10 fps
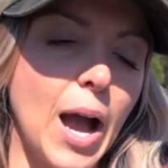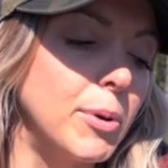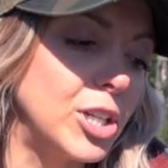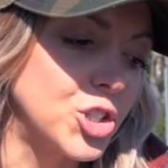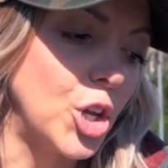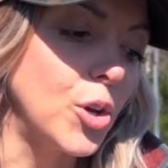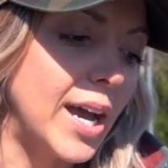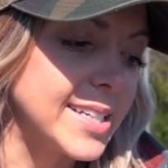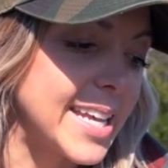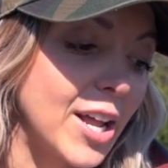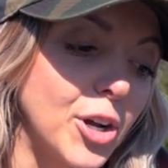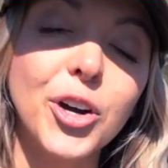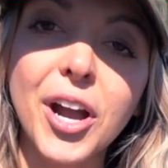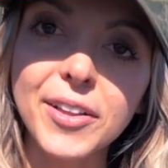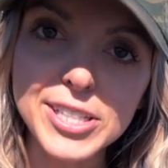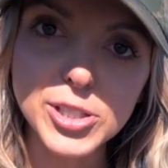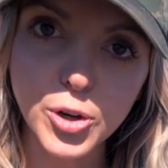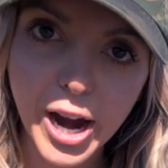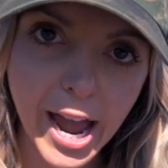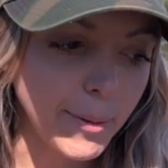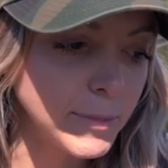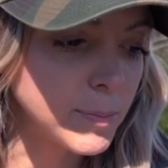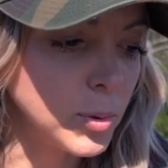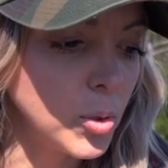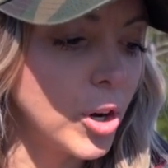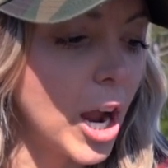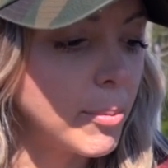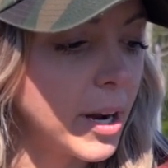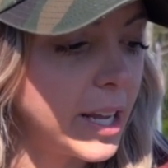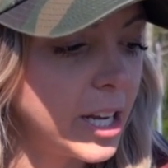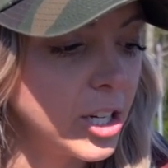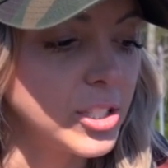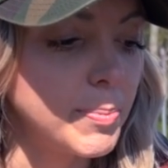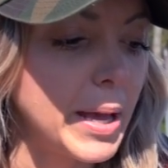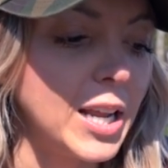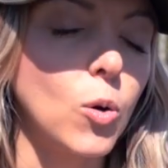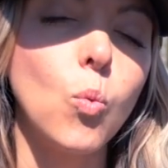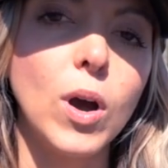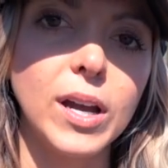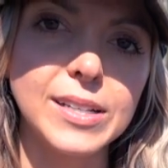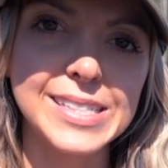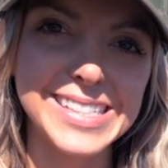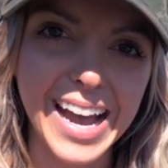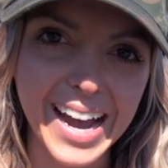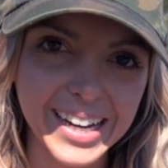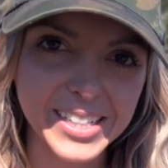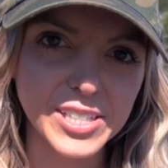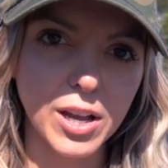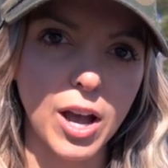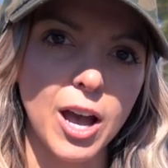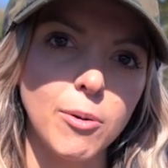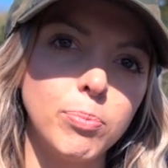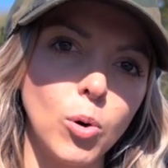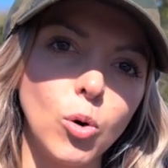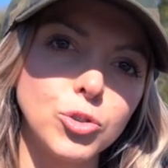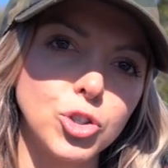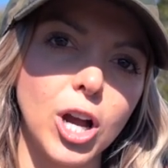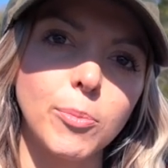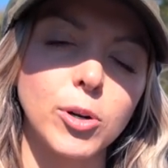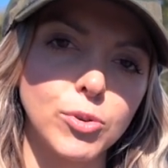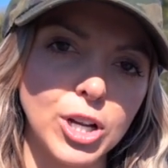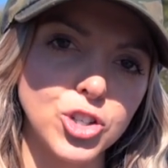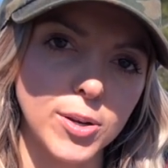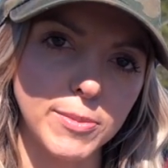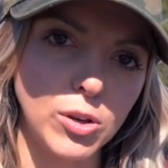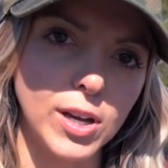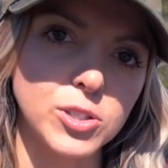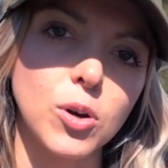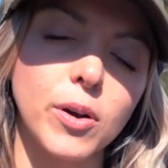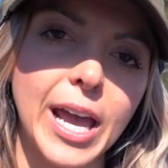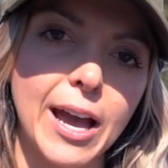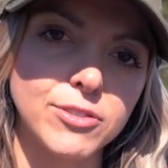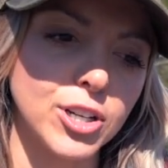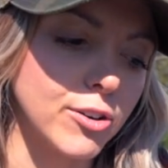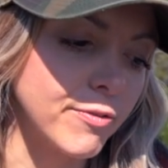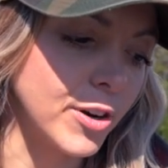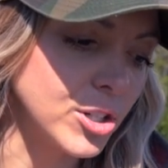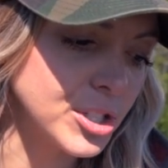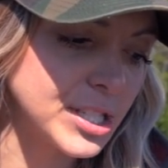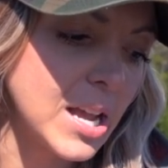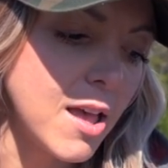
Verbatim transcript: I'm gonna show you guys how to hook on this crab, this blue crab right here, depending what size uh, bull drum or red drum that you guys are going after. First,